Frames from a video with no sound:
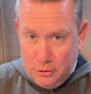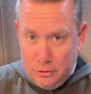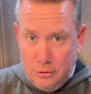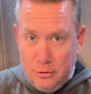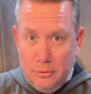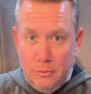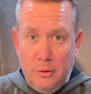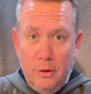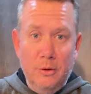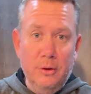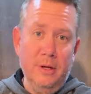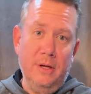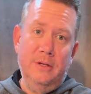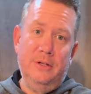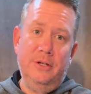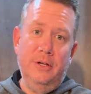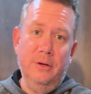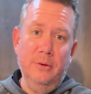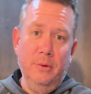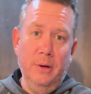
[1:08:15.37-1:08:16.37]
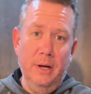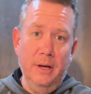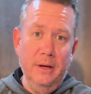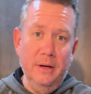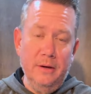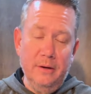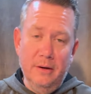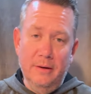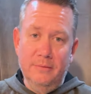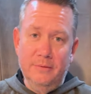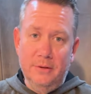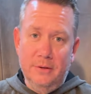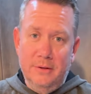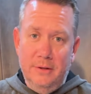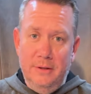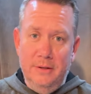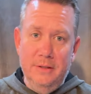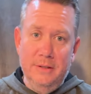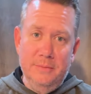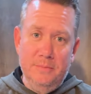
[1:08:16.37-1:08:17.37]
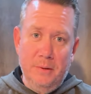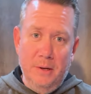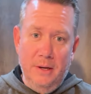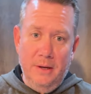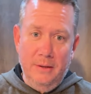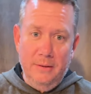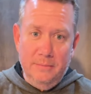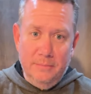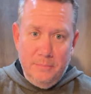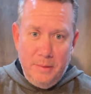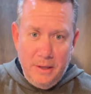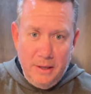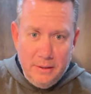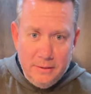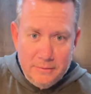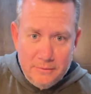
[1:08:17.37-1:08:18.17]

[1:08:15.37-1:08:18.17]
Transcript: throw that shit away and I don't have to clean this pan.